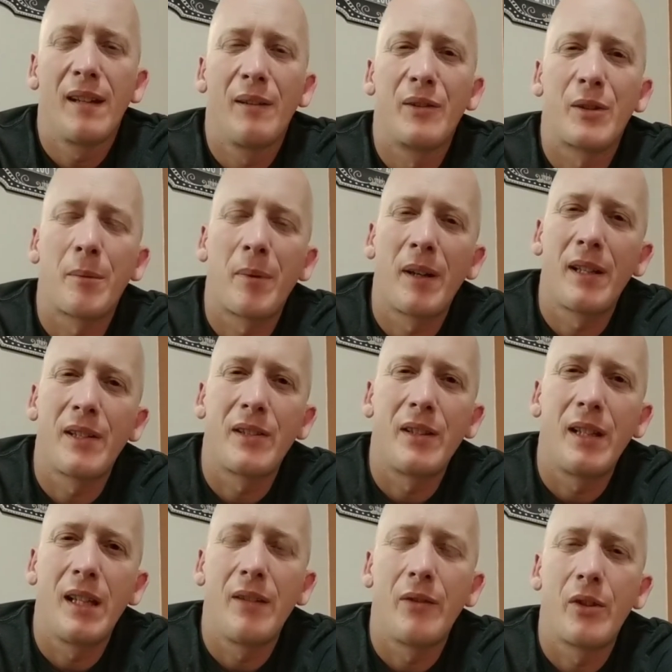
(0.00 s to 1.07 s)
Hey, what's up everybody, it's
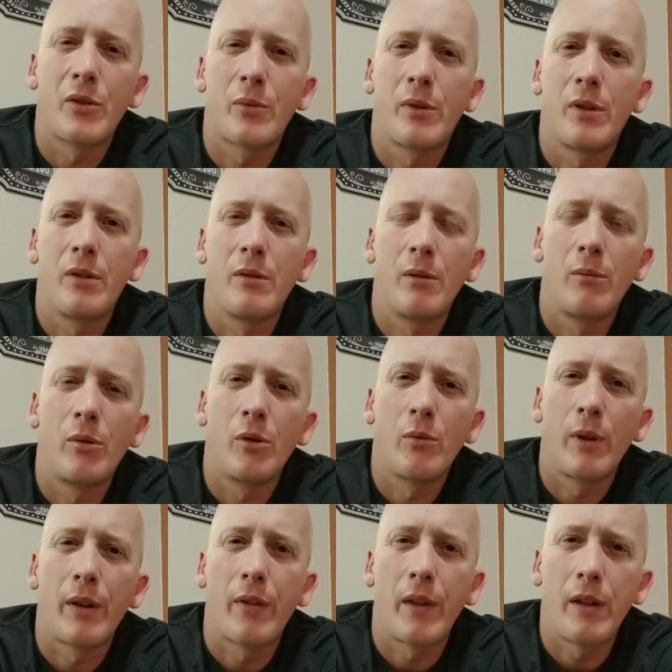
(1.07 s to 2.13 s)
Dave. I just want to do a real
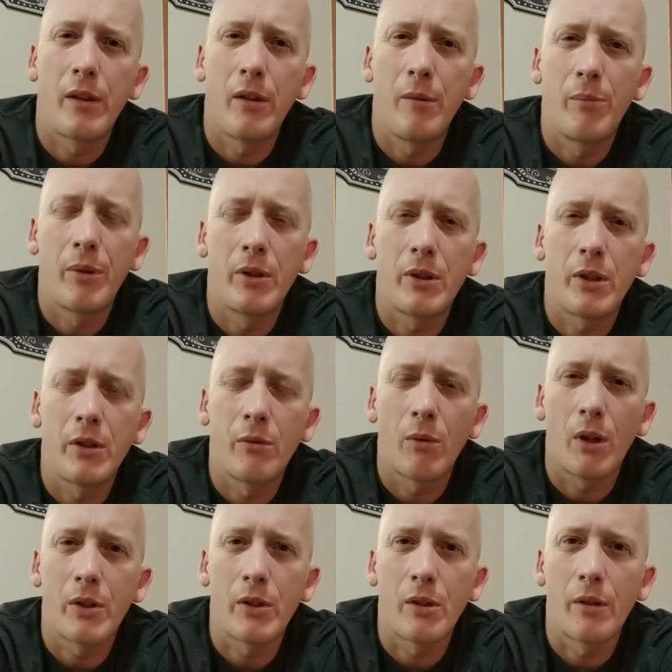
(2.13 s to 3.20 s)
quick thank you. Appreciate you
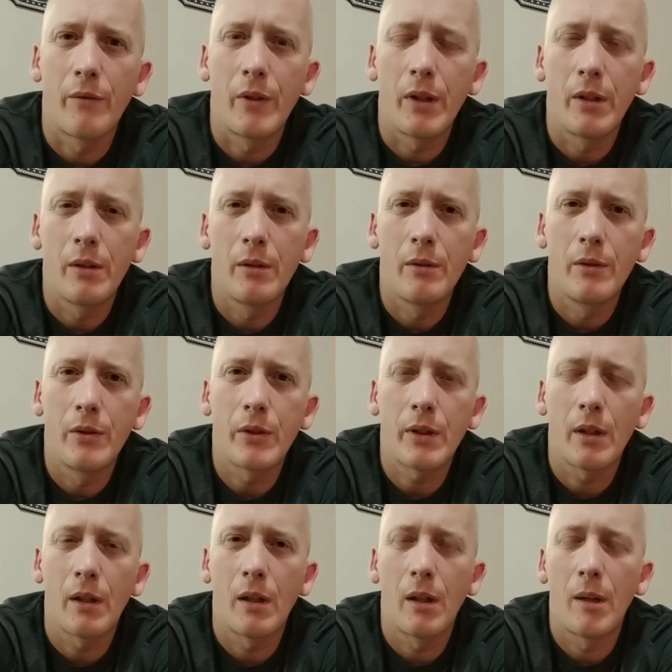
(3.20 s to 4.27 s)
watching our
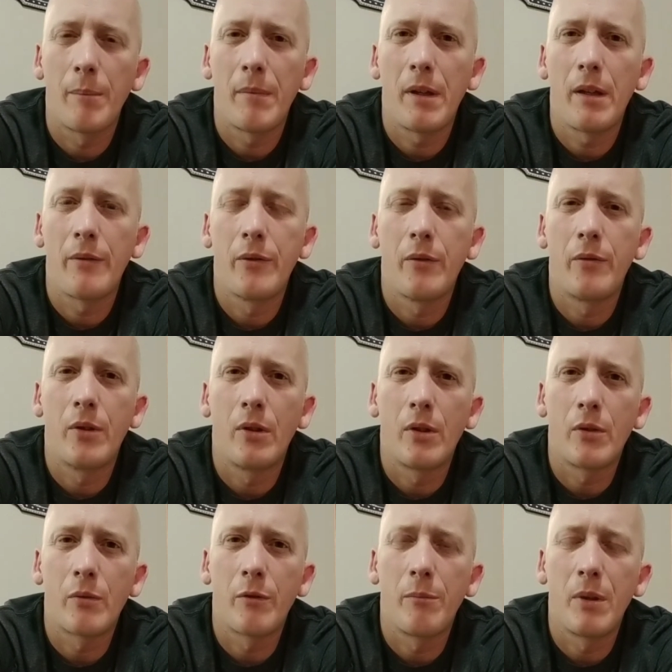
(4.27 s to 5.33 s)
videos. Um, if you've
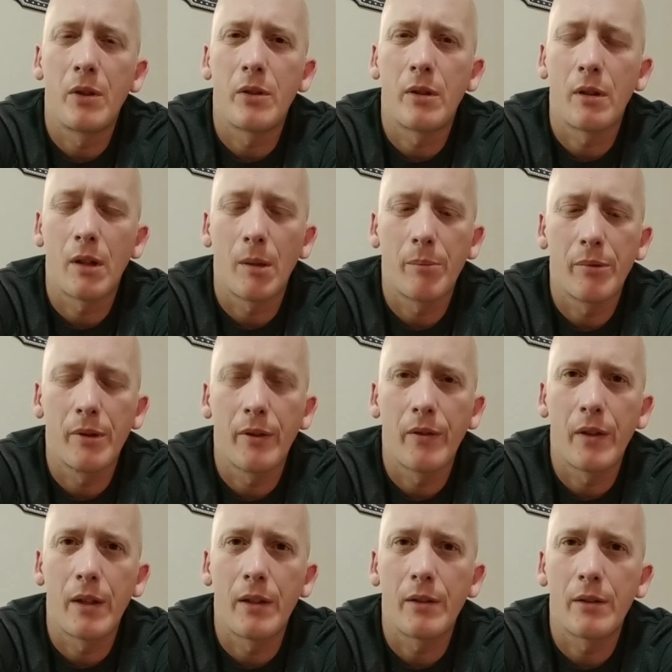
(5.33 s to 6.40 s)
noticed, we've mentioned a couple of
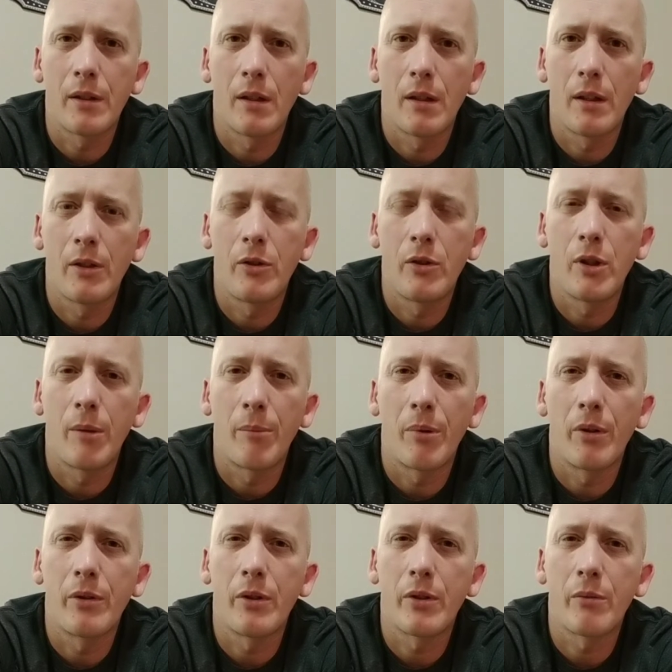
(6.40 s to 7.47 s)
things uh, that you can
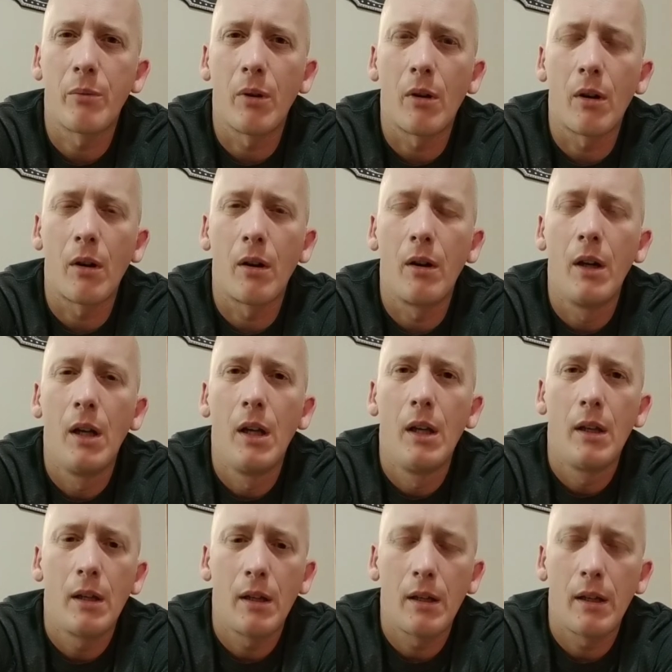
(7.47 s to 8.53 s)
purchase. We are
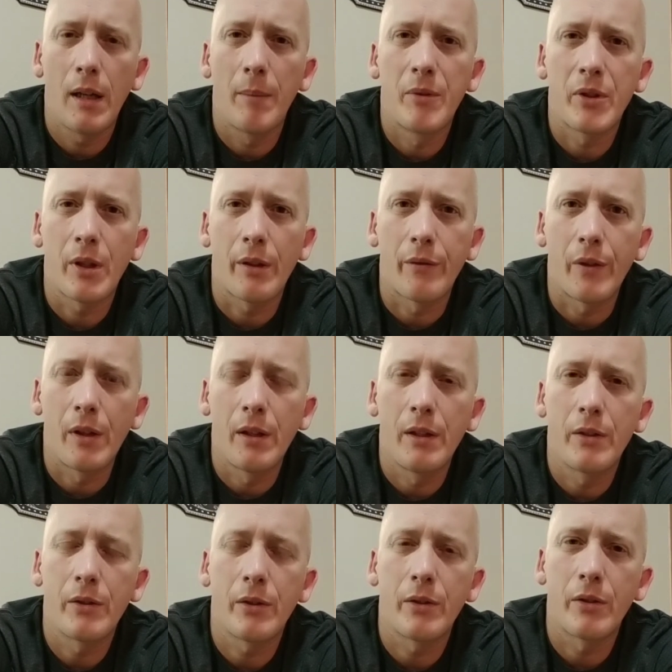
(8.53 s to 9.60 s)
uh, Amazon
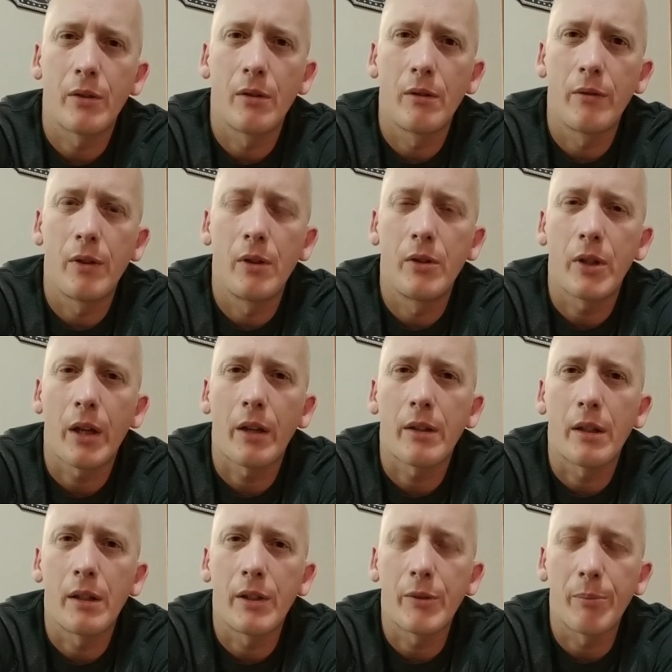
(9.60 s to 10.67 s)
affiliates, so if you check out
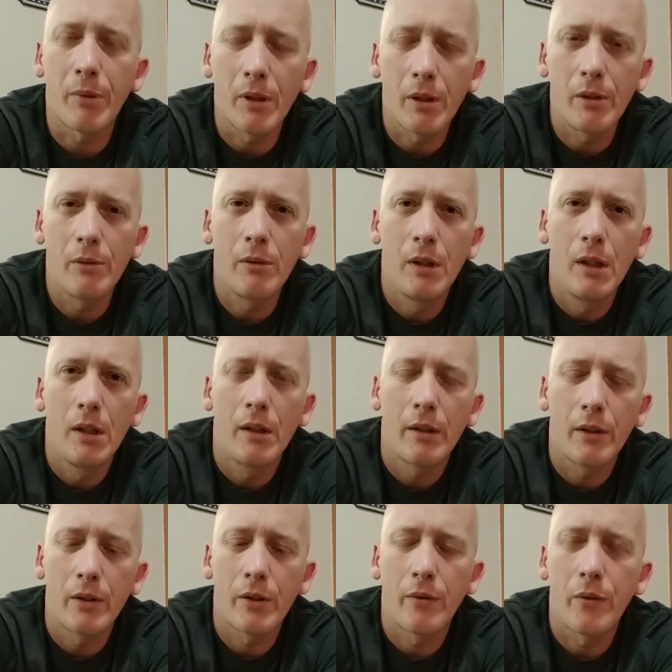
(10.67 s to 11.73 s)
the links below,
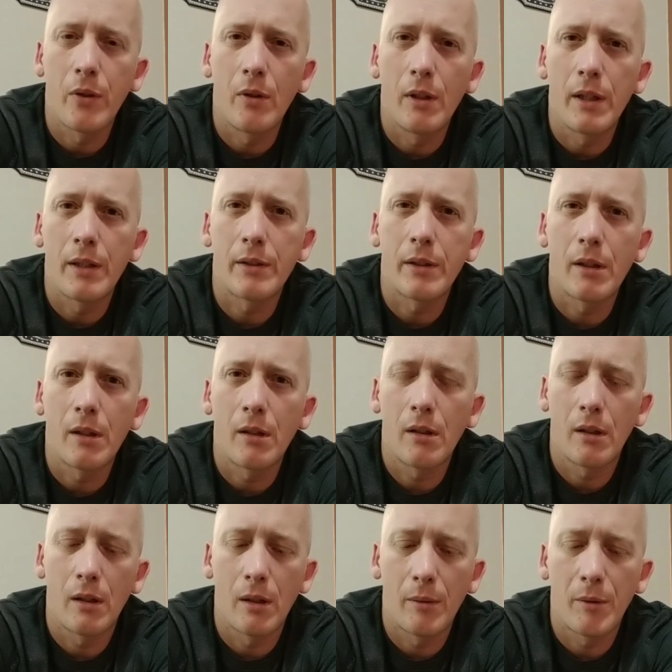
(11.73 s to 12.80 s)
there's a few links there
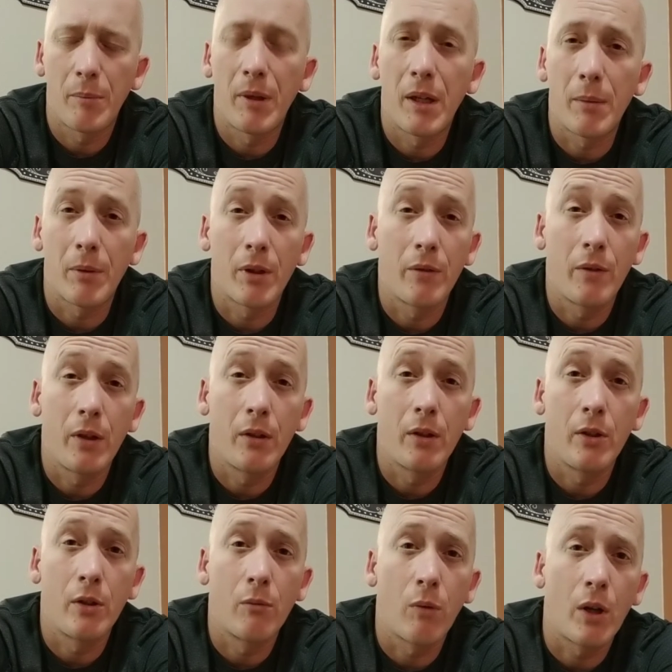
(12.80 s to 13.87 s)
uh, depending upon the video
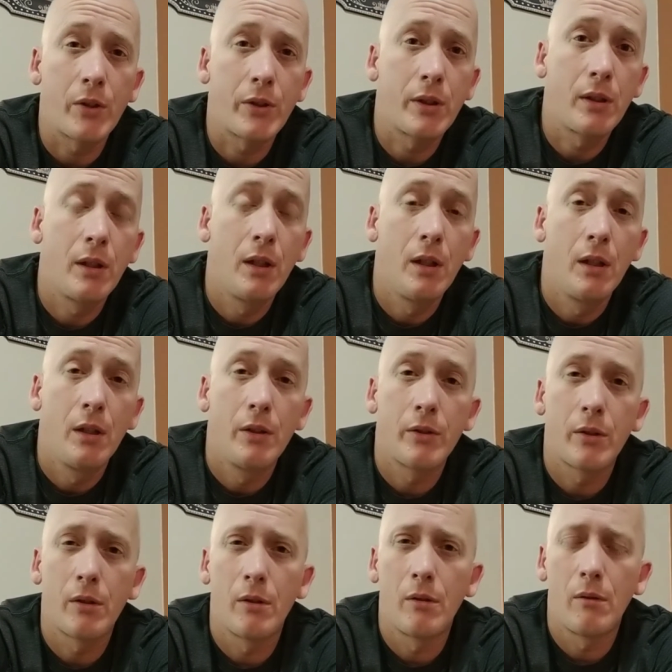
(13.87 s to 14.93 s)
that you're watching.
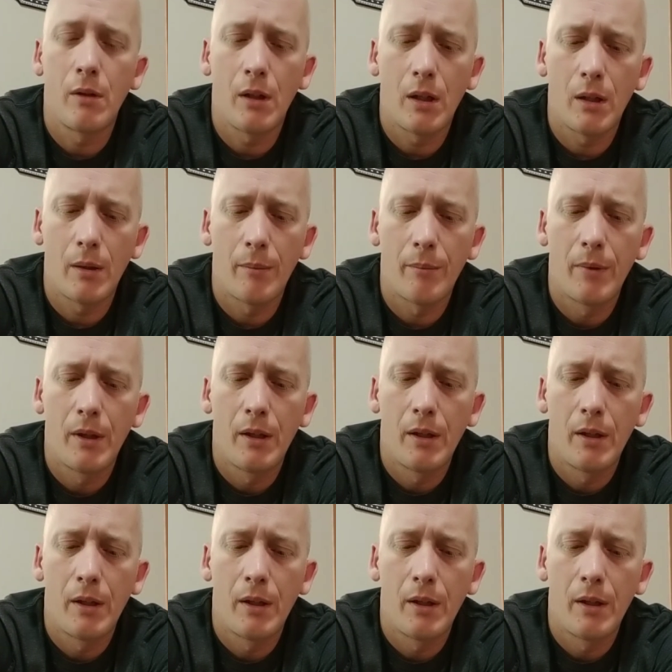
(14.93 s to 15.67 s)
So um,